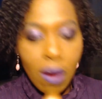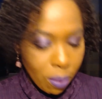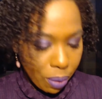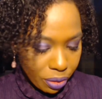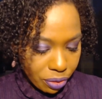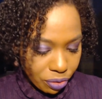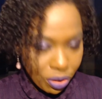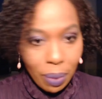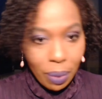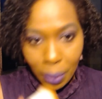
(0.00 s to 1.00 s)
with
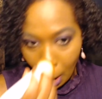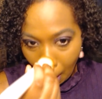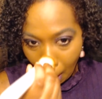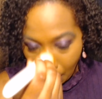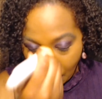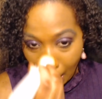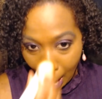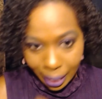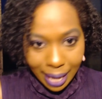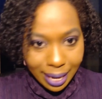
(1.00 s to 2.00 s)
some
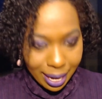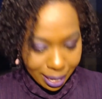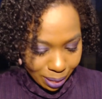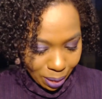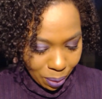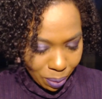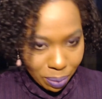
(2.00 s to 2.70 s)
highlight and glow.